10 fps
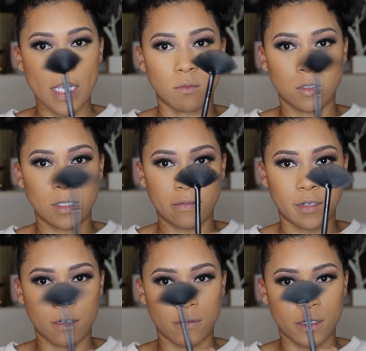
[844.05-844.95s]
I will never
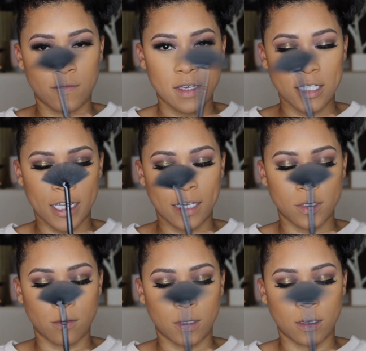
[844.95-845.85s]
get rid of this. I
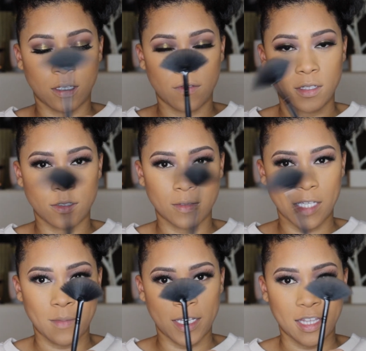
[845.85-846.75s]
absolutely love it. Don't
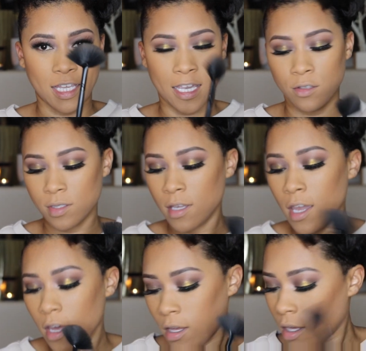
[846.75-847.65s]
tell me anything else.
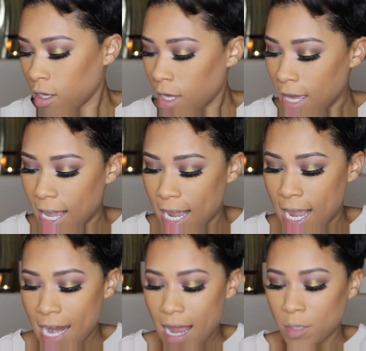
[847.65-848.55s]

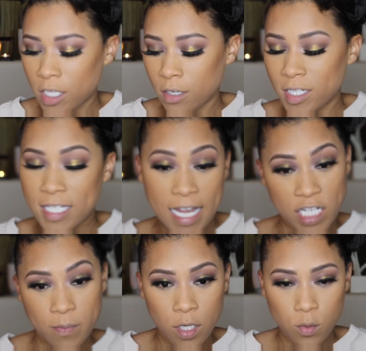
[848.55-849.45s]
And I'm gonna go ahead and
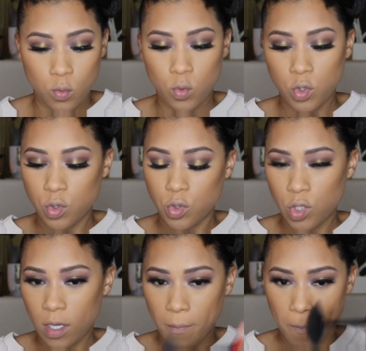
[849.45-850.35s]
snatch my nose.